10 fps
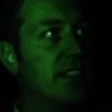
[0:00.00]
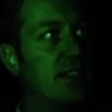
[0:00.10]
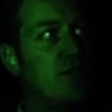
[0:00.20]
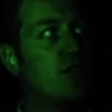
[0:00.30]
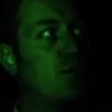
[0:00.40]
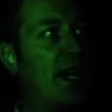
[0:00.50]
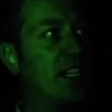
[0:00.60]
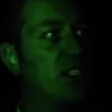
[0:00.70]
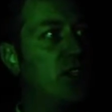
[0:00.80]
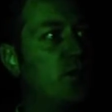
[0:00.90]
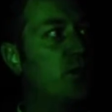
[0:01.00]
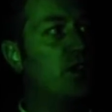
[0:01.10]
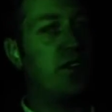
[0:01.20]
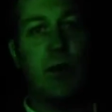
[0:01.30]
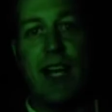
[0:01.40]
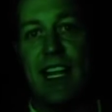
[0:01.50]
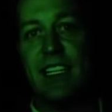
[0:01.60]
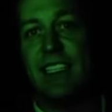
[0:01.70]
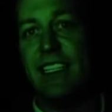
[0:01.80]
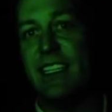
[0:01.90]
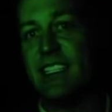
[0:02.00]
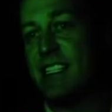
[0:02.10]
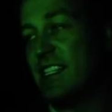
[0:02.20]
disrespect you, but if you were held in this